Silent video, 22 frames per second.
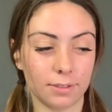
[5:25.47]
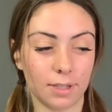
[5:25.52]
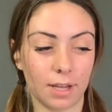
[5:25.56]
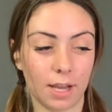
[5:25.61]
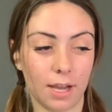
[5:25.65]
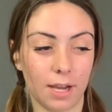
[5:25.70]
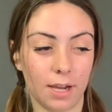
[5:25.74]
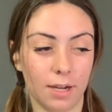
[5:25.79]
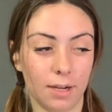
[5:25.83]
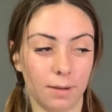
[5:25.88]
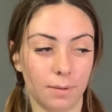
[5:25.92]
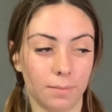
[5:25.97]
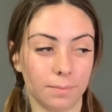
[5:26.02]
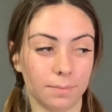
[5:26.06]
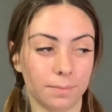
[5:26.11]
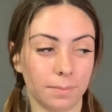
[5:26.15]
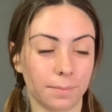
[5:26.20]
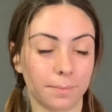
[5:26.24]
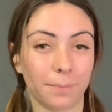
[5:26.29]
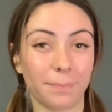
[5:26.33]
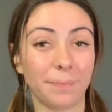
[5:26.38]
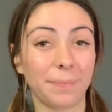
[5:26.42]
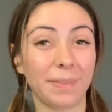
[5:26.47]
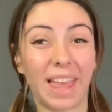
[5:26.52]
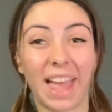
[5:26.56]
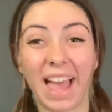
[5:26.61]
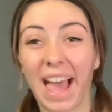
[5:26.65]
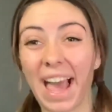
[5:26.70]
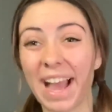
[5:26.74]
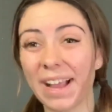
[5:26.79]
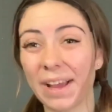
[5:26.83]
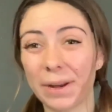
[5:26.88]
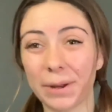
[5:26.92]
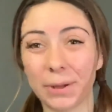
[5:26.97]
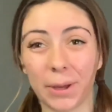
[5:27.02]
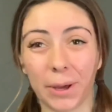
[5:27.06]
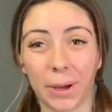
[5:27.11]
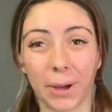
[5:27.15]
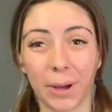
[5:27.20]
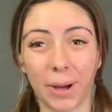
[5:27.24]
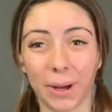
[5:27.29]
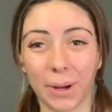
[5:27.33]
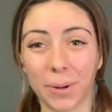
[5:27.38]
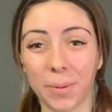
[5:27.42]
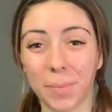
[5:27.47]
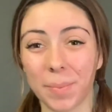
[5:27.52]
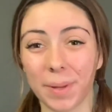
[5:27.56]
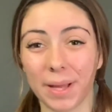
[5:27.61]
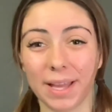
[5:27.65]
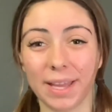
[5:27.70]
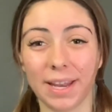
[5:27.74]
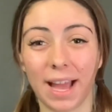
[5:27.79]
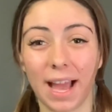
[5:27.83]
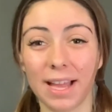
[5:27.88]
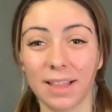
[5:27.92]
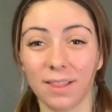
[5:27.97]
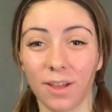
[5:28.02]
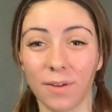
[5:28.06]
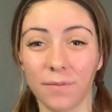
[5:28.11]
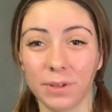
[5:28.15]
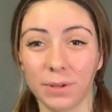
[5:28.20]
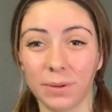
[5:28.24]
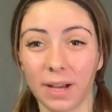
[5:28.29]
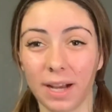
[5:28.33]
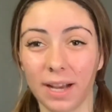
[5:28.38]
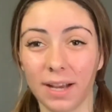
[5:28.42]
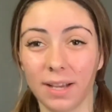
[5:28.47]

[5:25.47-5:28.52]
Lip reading: I gotta go, but I love you